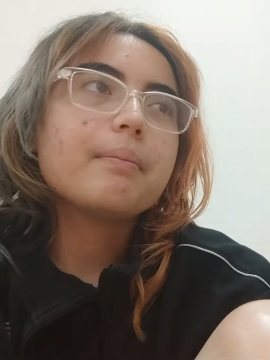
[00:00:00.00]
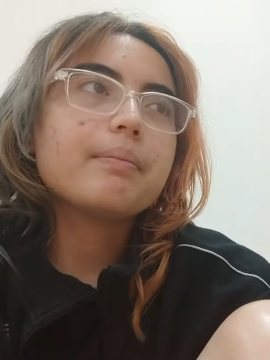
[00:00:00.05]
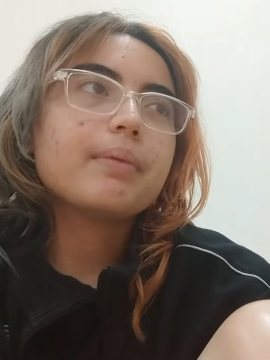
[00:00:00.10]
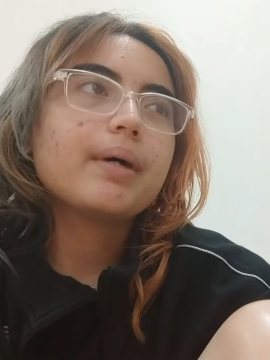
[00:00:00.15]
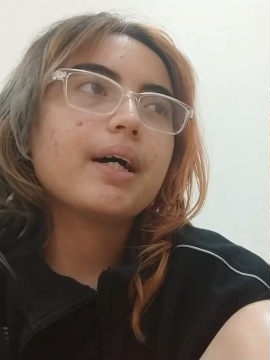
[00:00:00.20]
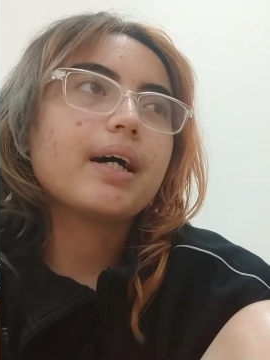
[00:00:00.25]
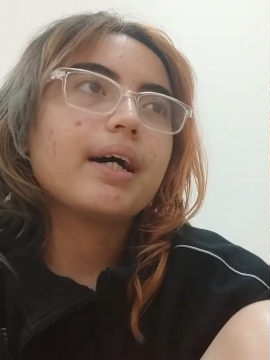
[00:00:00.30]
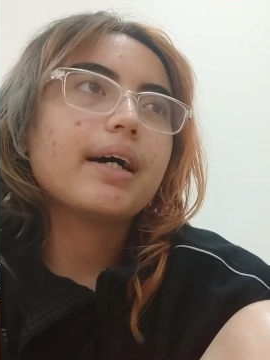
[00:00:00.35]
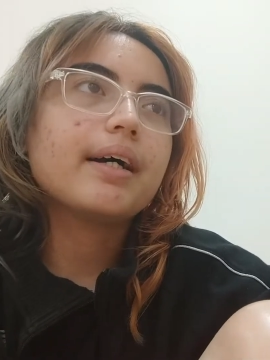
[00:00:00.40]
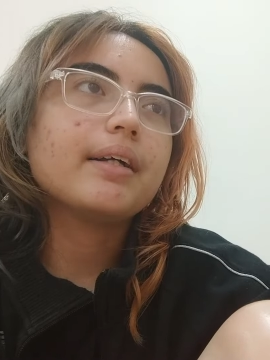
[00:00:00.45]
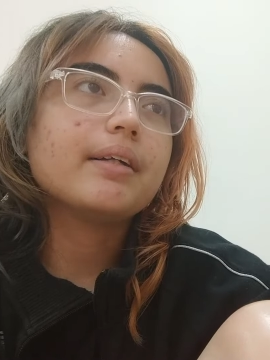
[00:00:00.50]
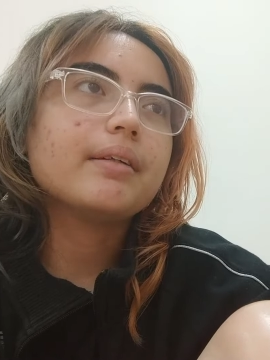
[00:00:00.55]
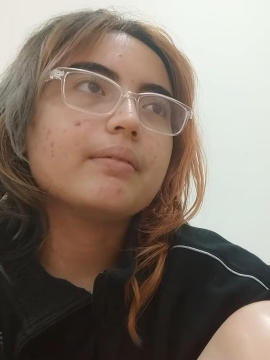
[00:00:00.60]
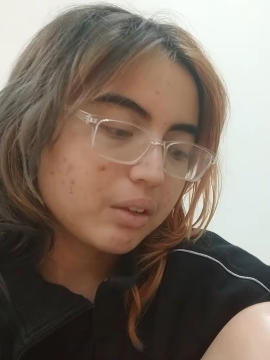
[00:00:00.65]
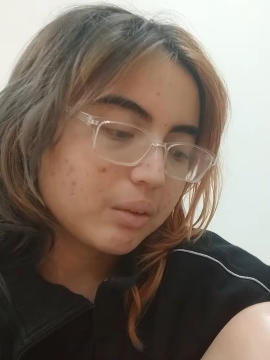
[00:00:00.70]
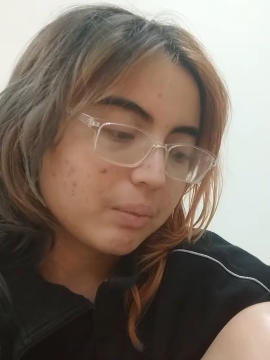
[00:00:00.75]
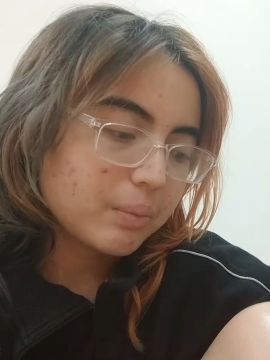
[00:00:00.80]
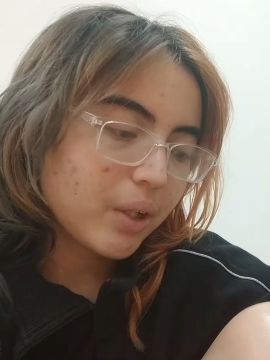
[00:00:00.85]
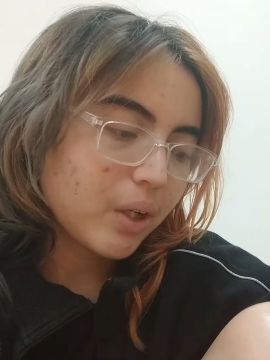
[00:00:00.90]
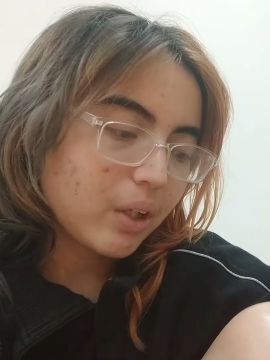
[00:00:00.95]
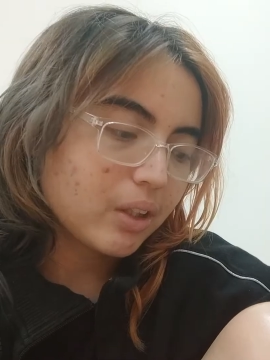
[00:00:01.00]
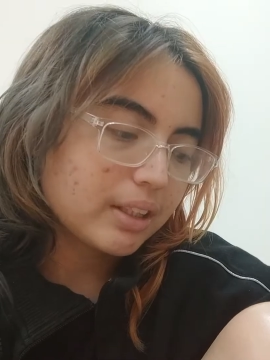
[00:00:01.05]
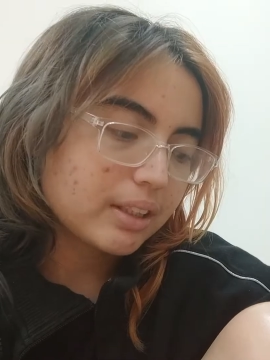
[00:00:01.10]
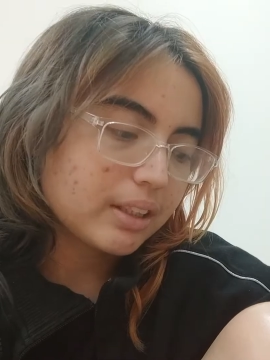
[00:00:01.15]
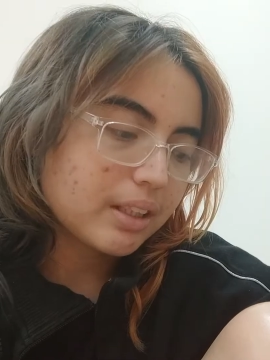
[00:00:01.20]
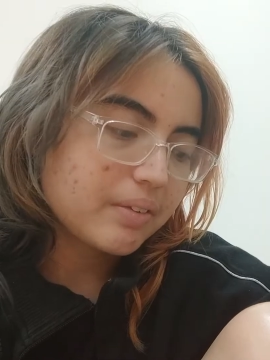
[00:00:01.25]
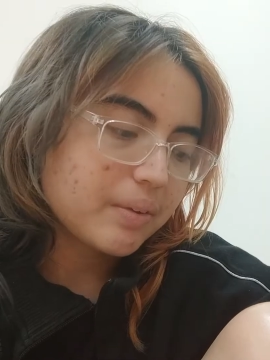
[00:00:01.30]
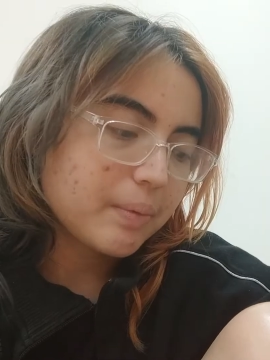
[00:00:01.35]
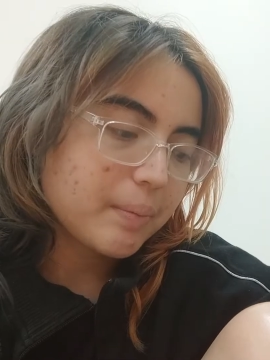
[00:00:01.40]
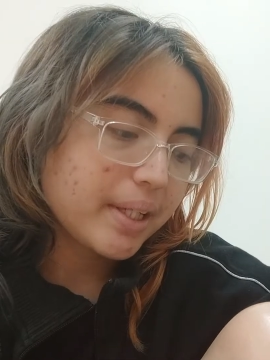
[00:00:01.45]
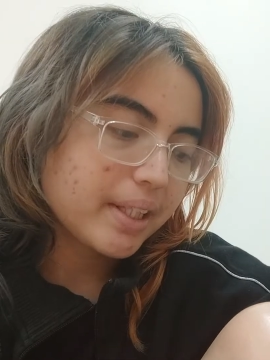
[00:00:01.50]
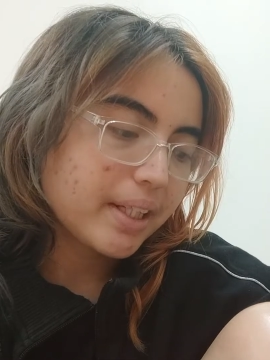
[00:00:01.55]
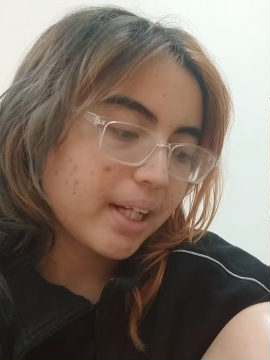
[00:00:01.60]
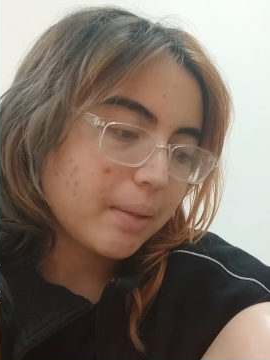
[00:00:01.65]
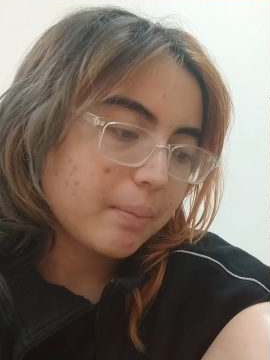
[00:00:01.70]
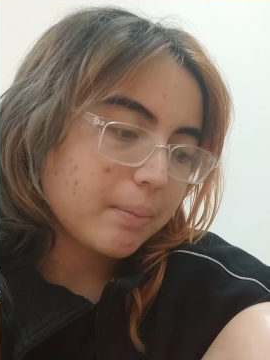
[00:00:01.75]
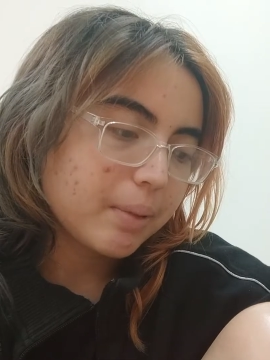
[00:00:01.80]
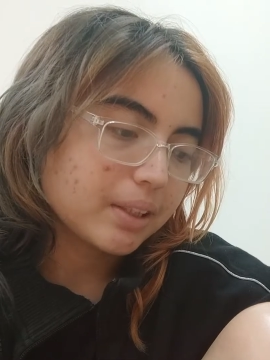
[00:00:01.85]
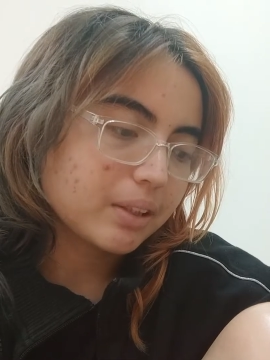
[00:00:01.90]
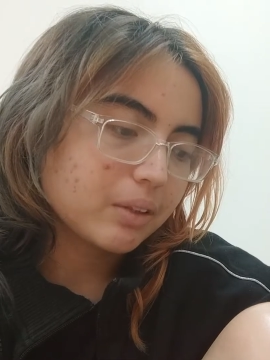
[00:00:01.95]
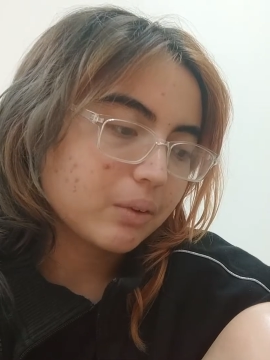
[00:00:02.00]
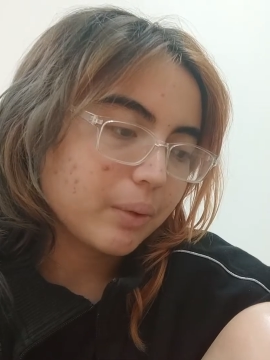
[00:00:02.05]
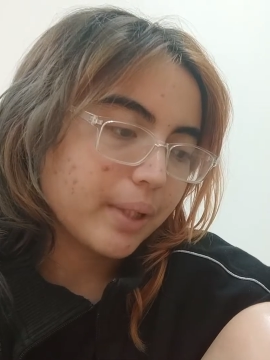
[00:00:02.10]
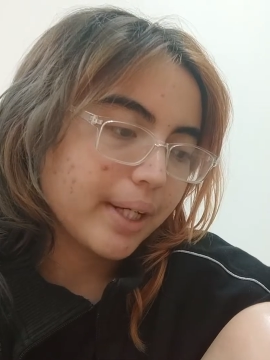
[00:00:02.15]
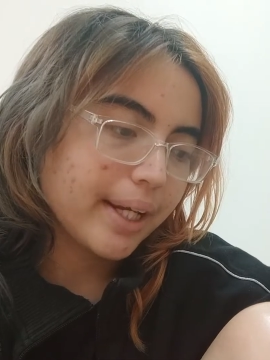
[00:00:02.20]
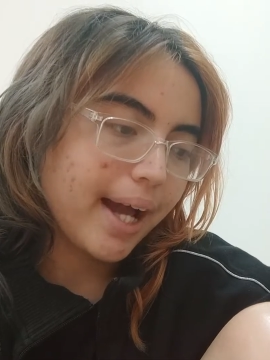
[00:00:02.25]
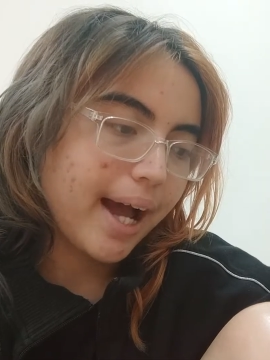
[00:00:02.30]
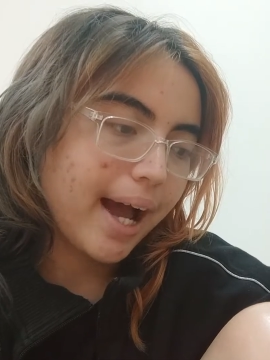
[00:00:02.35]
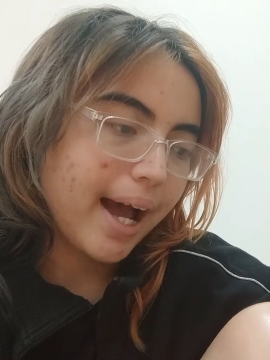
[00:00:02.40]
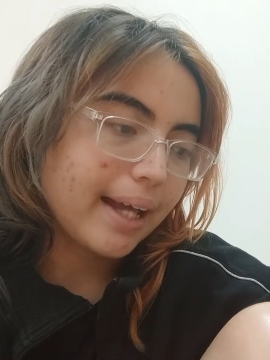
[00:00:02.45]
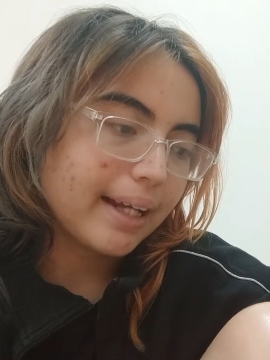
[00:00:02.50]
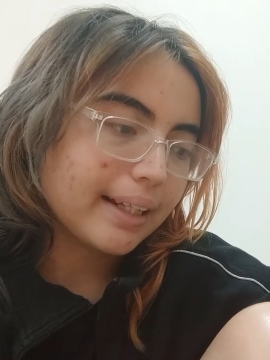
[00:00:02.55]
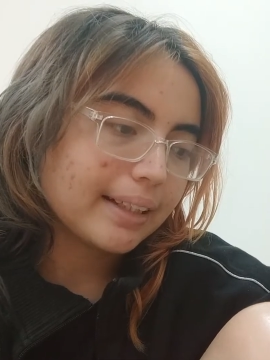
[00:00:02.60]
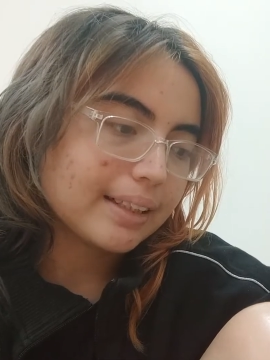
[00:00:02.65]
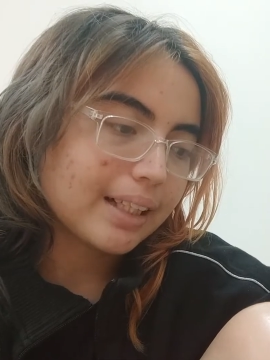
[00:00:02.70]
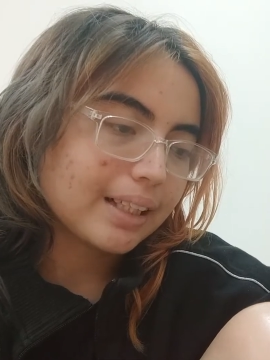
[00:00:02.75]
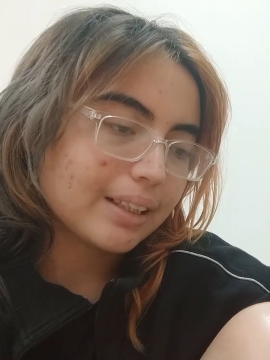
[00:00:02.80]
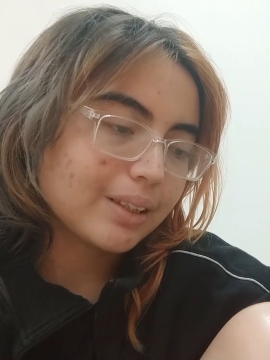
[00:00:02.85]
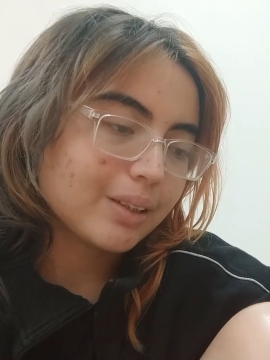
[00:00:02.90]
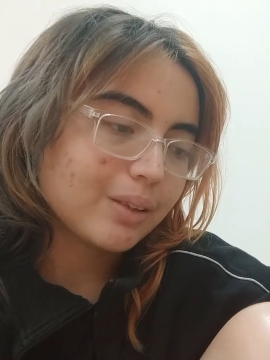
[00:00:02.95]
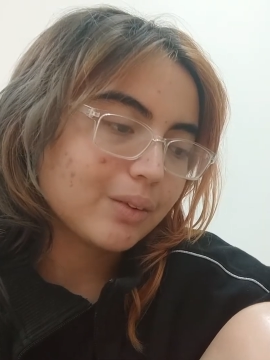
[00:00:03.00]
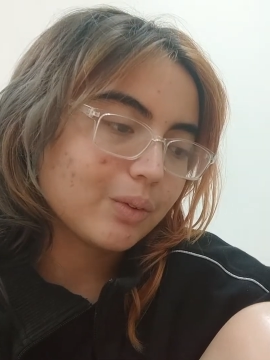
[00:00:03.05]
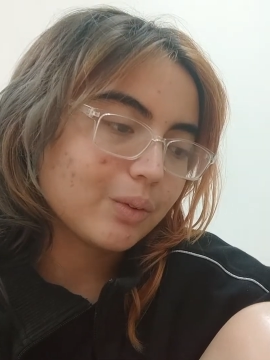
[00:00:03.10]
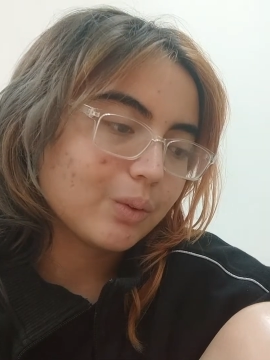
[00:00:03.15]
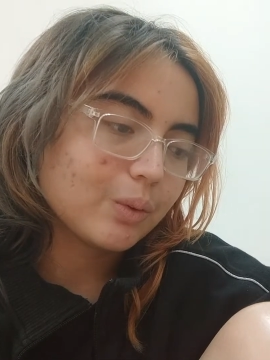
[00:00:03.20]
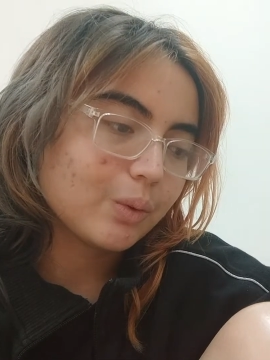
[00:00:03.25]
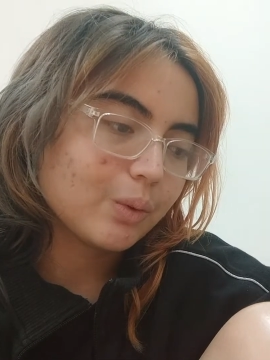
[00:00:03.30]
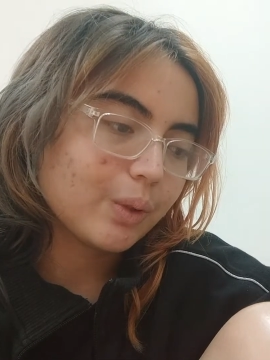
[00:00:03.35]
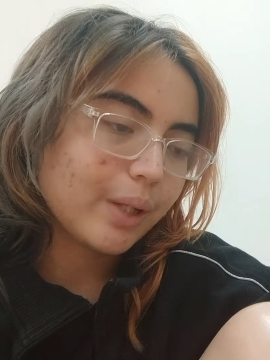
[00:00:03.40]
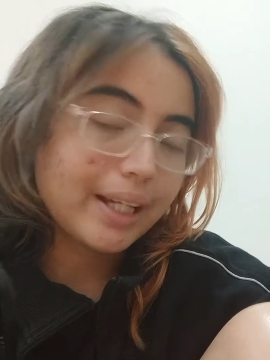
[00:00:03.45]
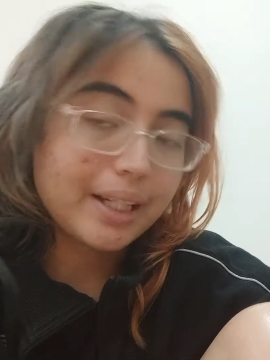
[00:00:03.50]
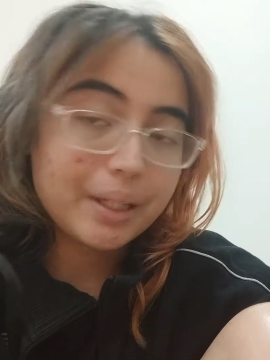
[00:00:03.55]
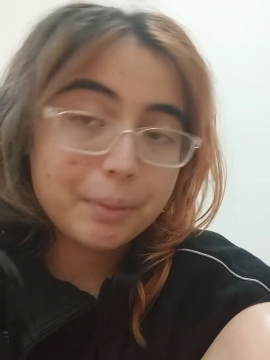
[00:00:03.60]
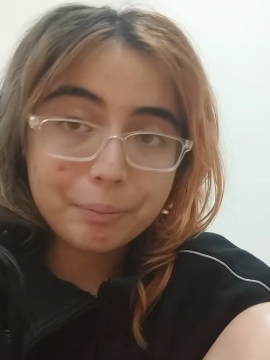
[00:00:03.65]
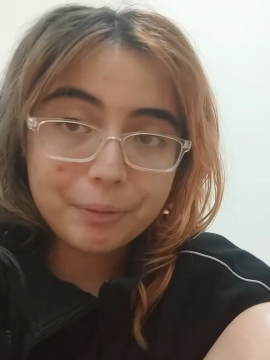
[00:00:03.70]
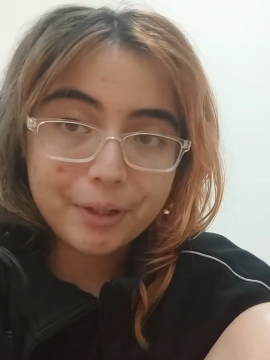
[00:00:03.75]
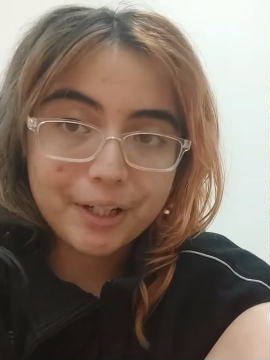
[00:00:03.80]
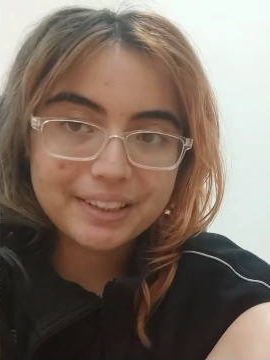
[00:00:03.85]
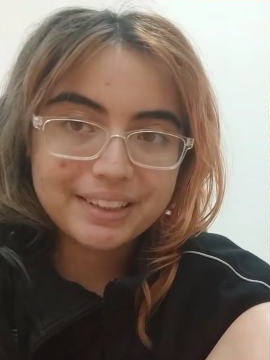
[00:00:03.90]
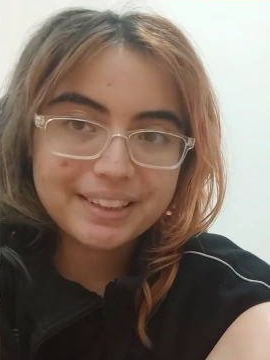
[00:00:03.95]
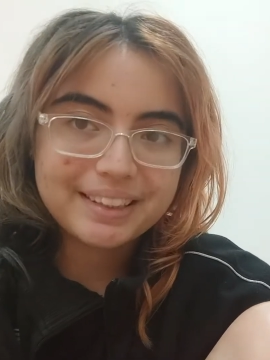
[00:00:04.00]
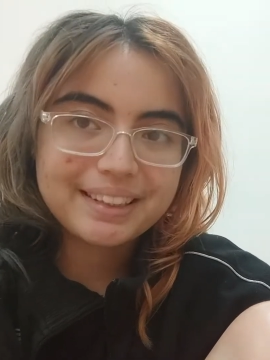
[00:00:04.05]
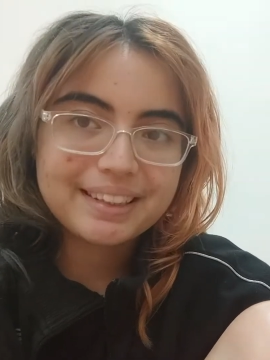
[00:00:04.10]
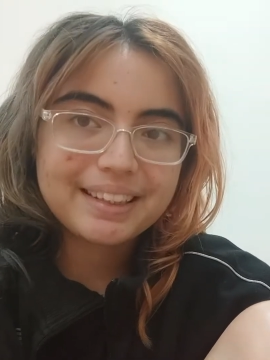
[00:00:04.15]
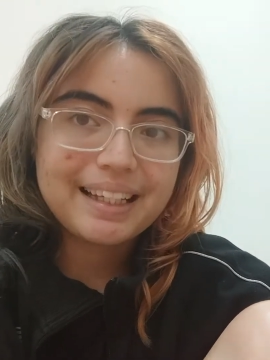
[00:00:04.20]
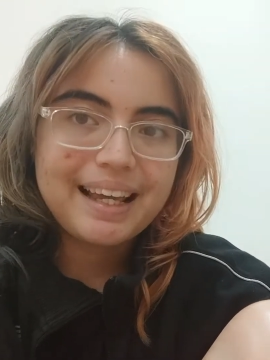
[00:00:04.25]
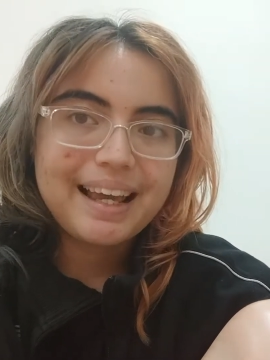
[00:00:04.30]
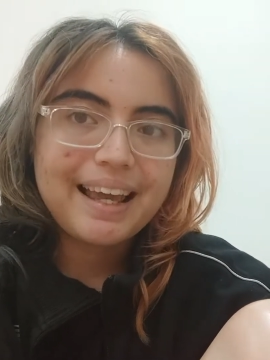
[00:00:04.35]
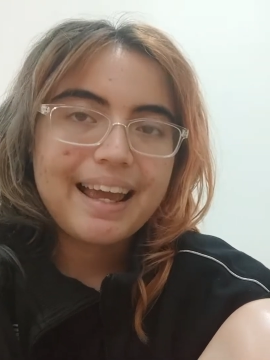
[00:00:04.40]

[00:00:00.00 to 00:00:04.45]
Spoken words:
But to be honest, after my dad passed away, I started to get depressed.